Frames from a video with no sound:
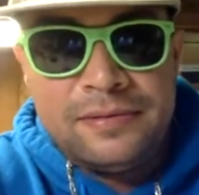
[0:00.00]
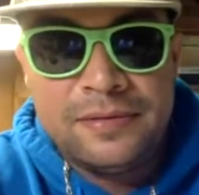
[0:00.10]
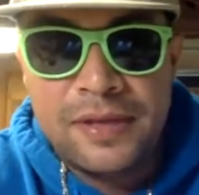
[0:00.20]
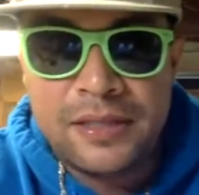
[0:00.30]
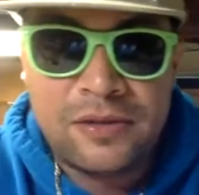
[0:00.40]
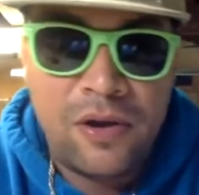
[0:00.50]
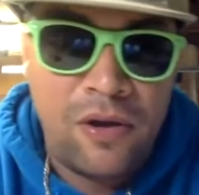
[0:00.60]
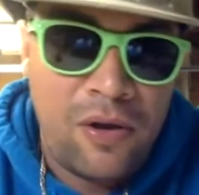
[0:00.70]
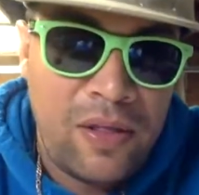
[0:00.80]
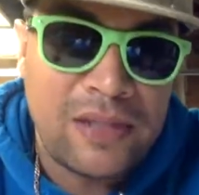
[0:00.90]
That's
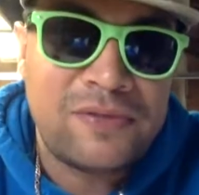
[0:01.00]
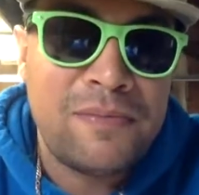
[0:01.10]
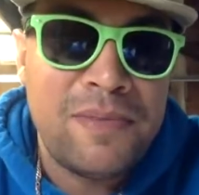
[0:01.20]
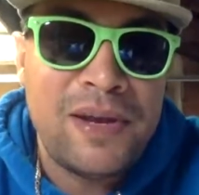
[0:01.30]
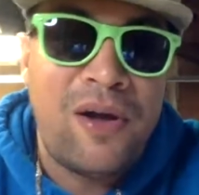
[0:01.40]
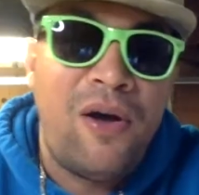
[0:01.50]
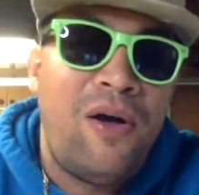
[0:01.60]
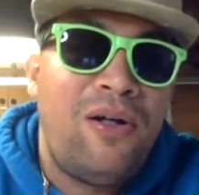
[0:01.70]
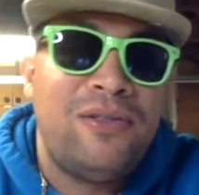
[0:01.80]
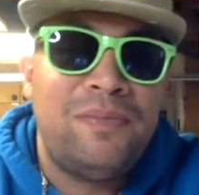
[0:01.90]
that's from me to
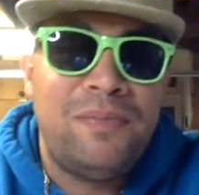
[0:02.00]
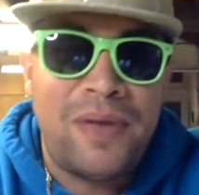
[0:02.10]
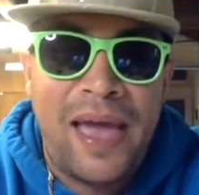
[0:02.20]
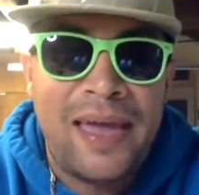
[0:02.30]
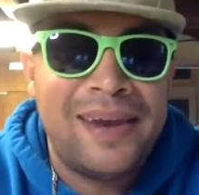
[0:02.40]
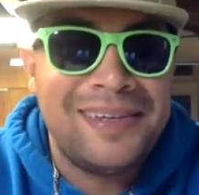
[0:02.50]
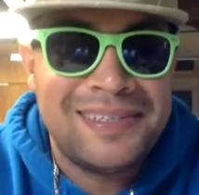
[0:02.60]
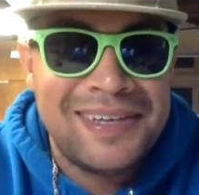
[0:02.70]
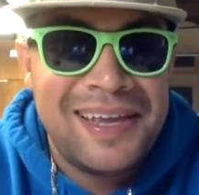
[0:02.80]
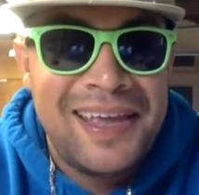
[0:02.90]
all the addicts
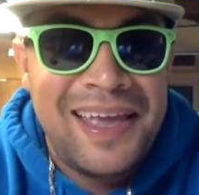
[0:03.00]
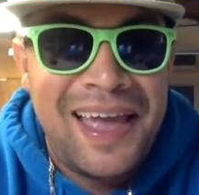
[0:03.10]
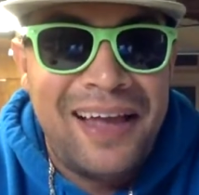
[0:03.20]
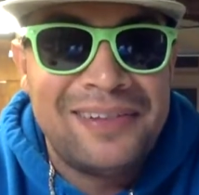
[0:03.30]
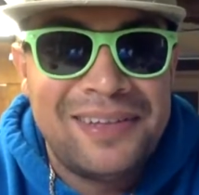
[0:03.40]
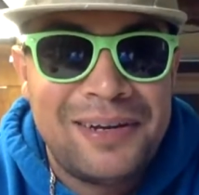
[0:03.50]
out there.